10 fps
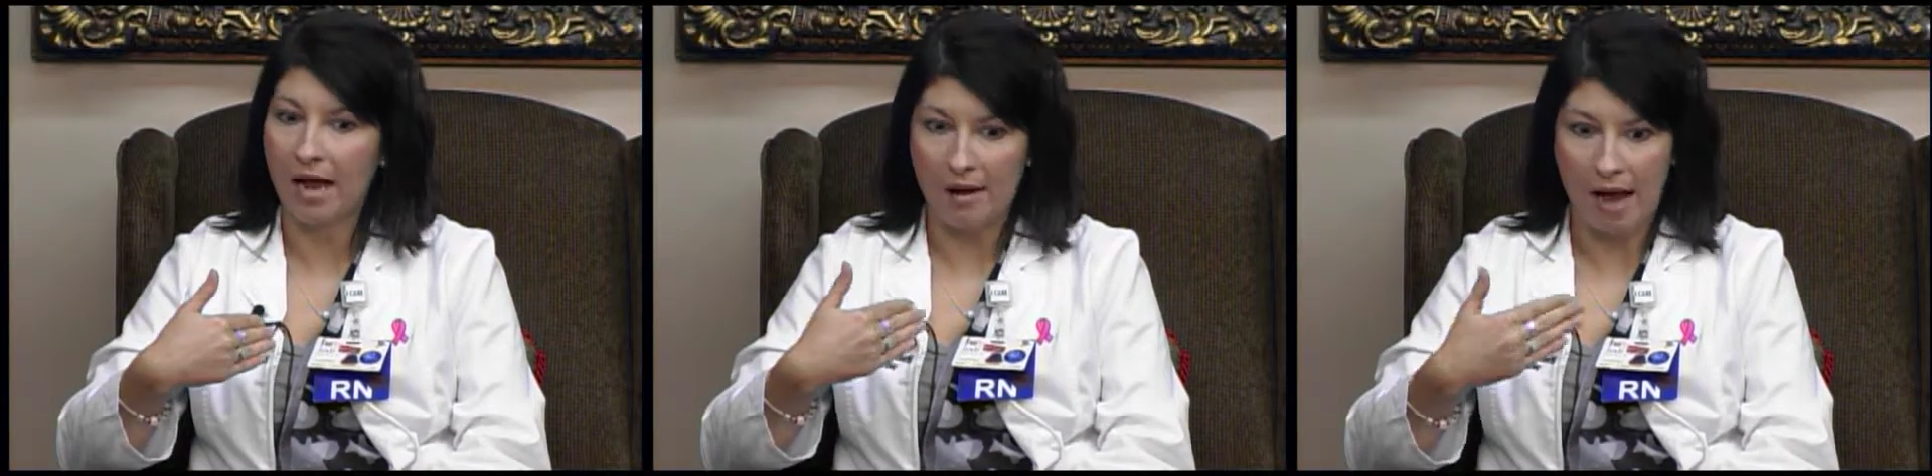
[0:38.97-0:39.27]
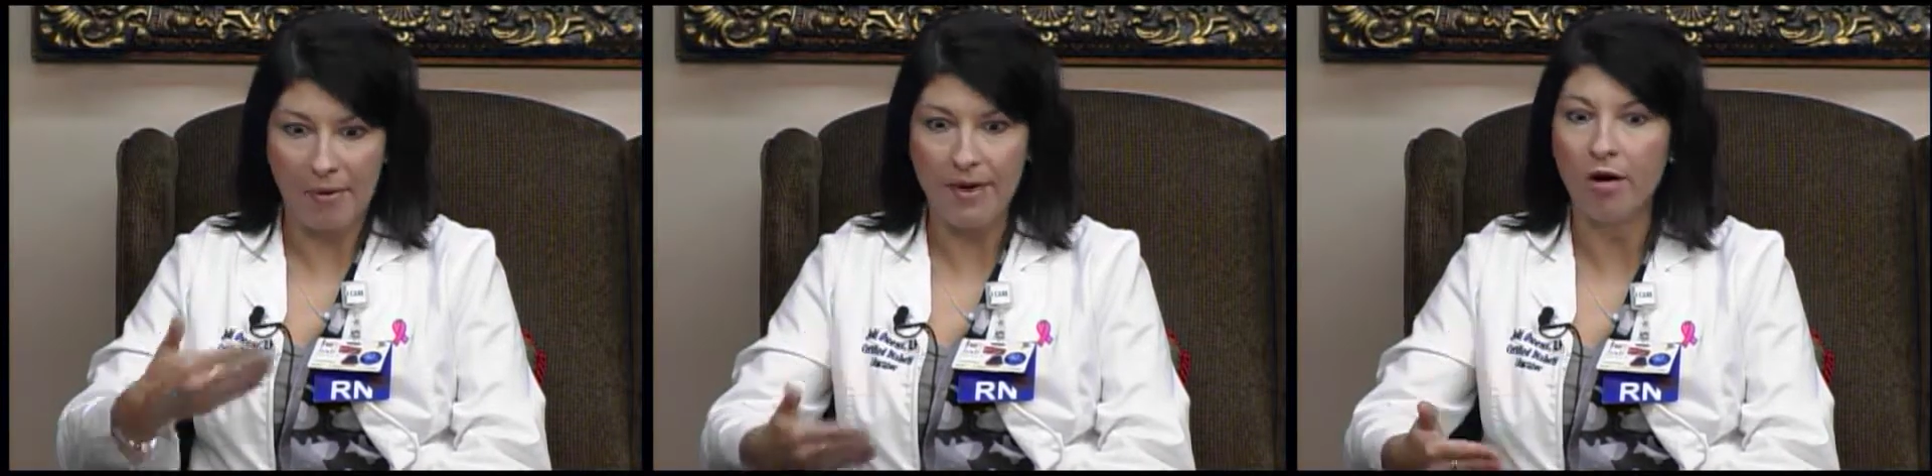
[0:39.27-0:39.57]

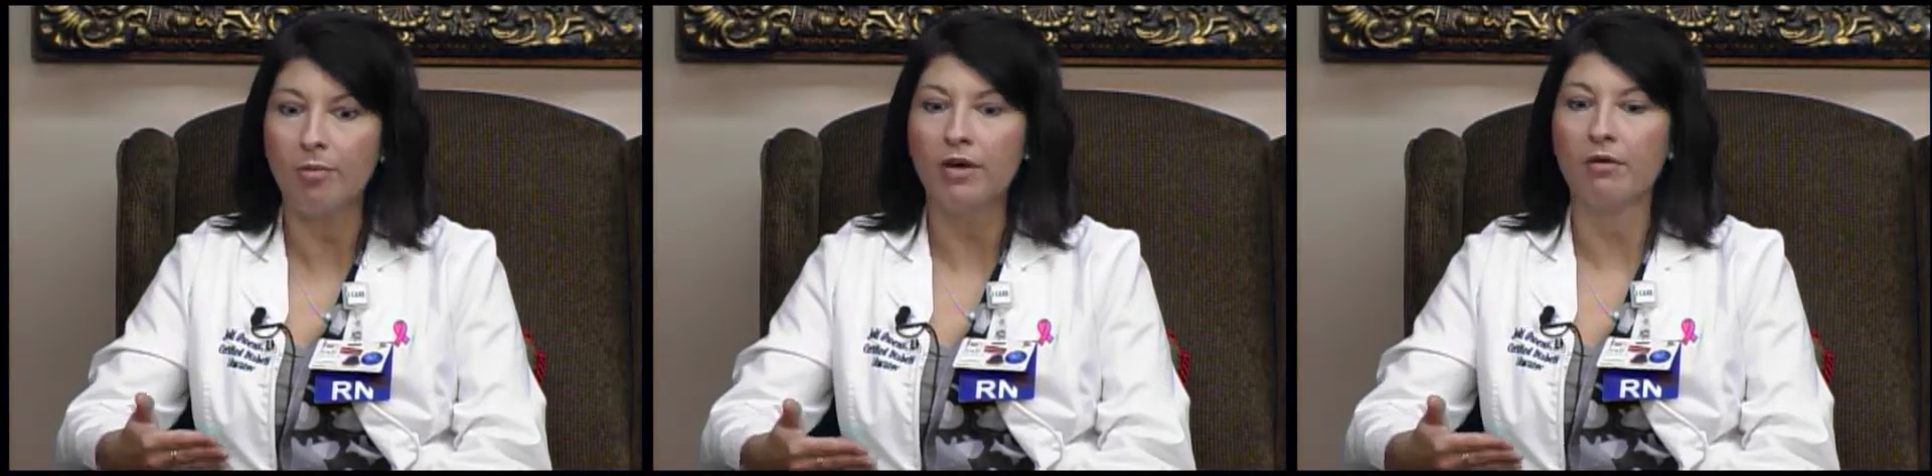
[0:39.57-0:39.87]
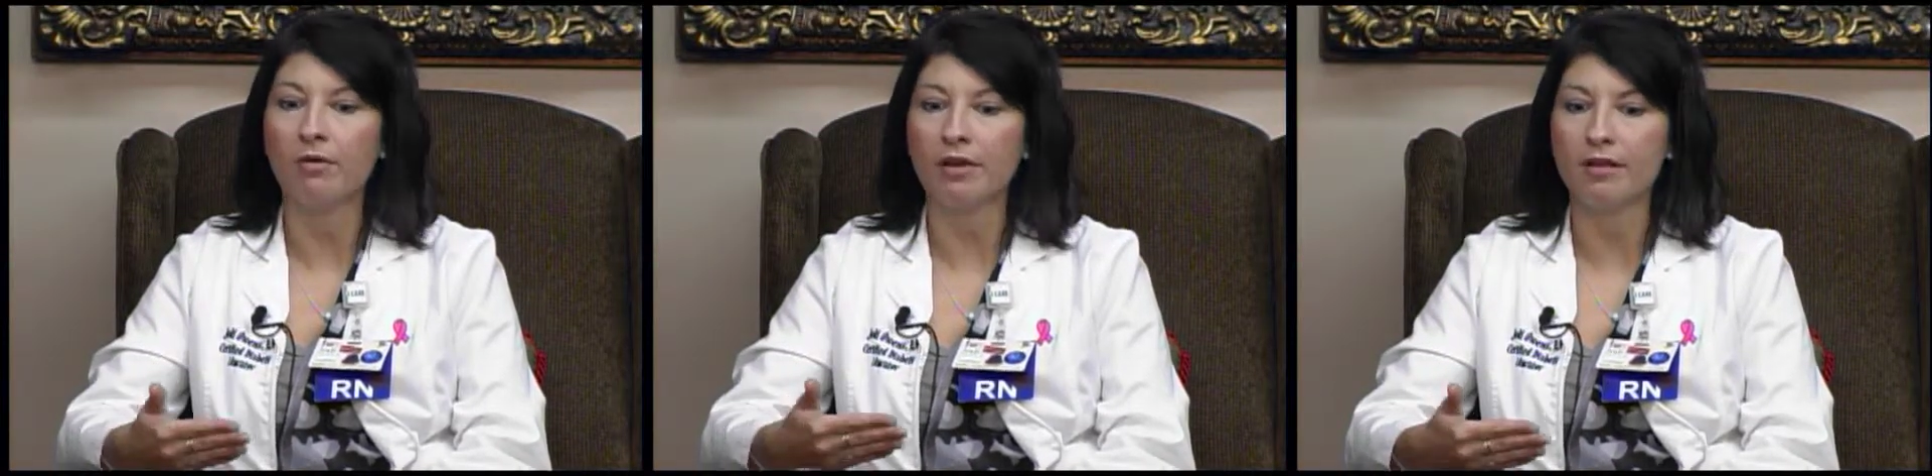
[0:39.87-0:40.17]
I, am
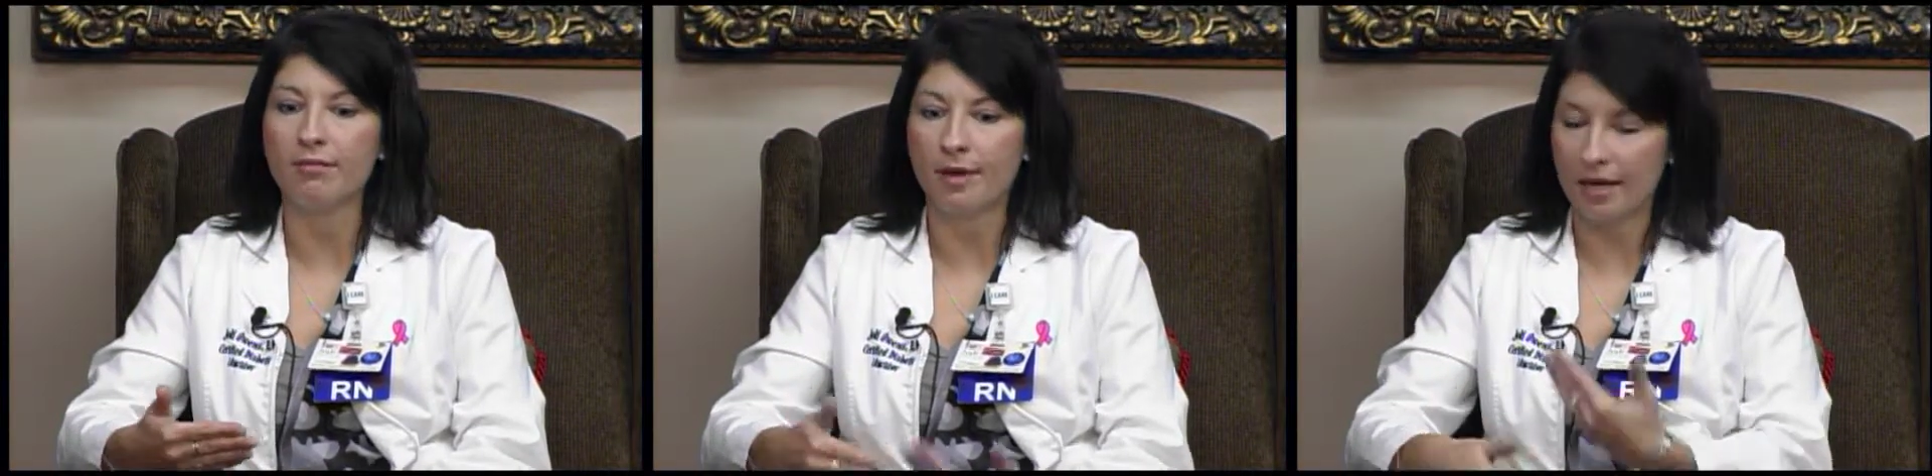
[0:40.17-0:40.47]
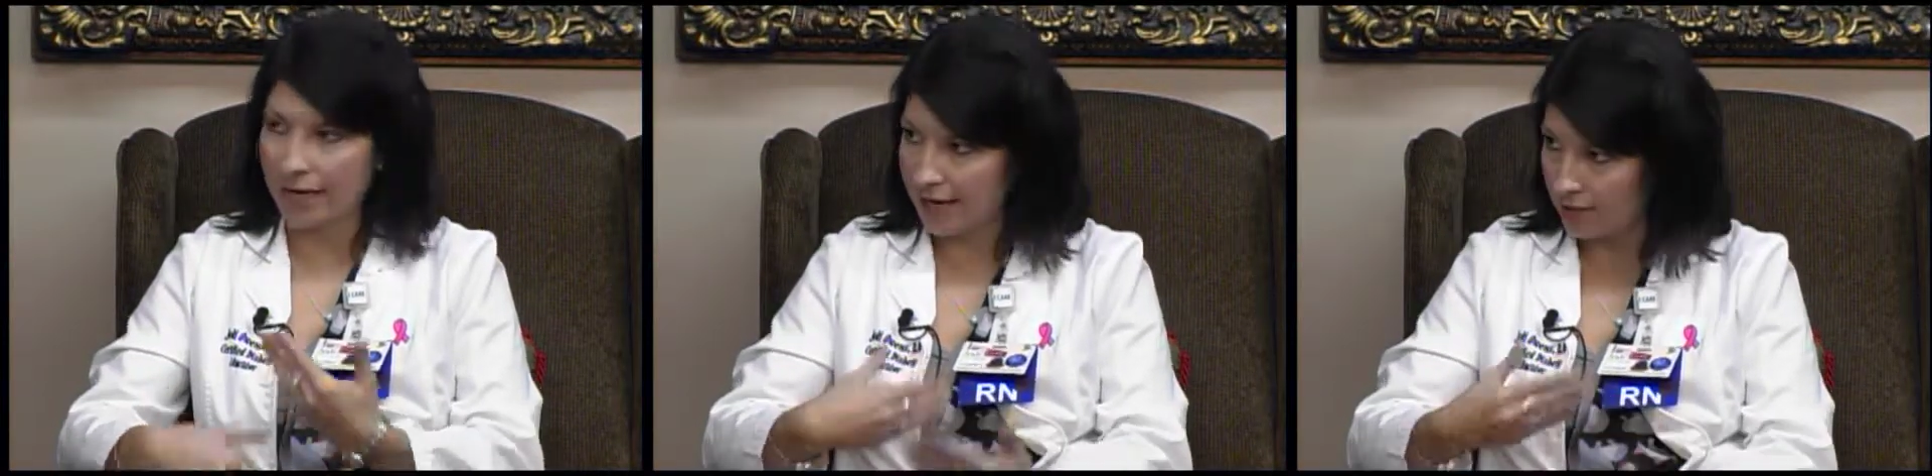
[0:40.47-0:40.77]
helping with
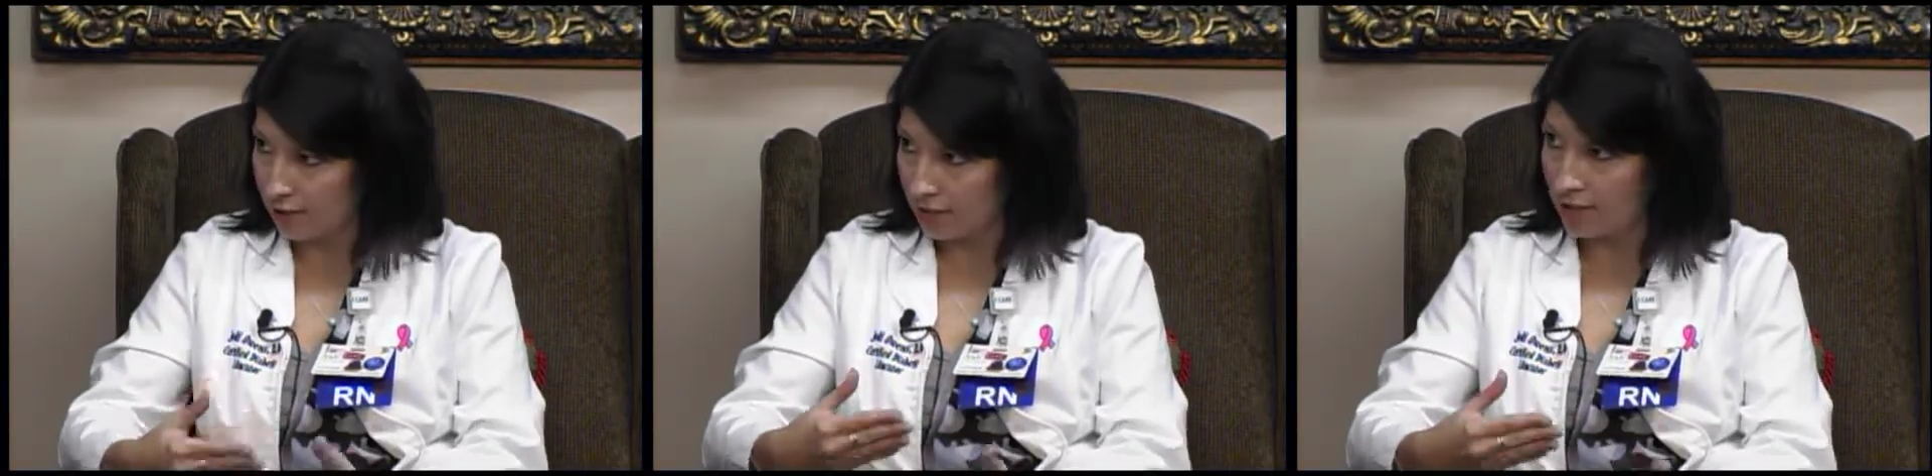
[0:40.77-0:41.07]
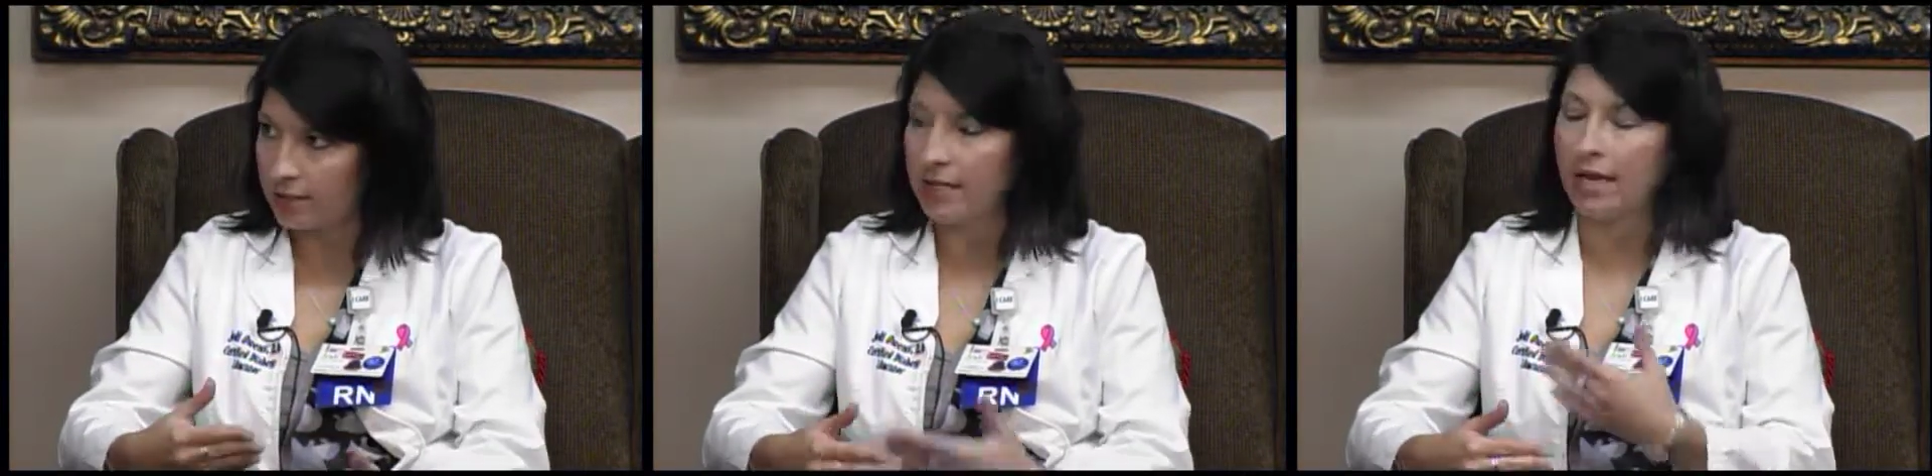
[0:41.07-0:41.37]

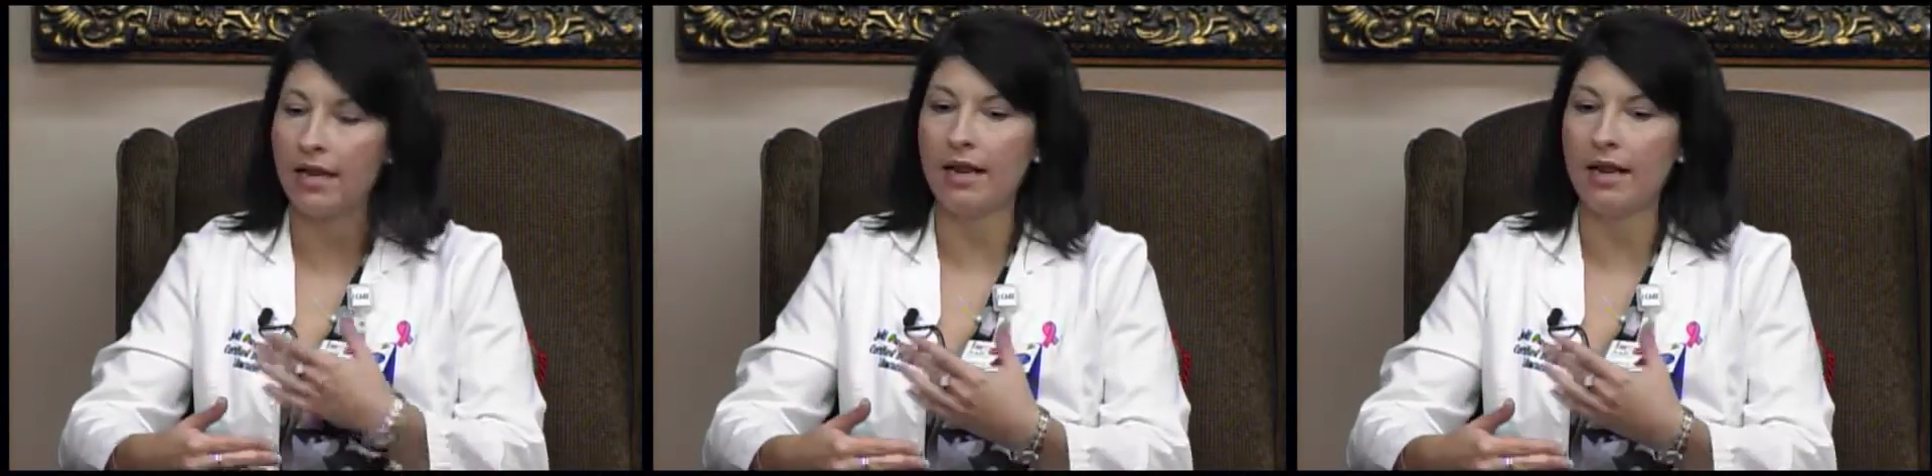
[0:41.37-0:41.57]
medications mm -hmm.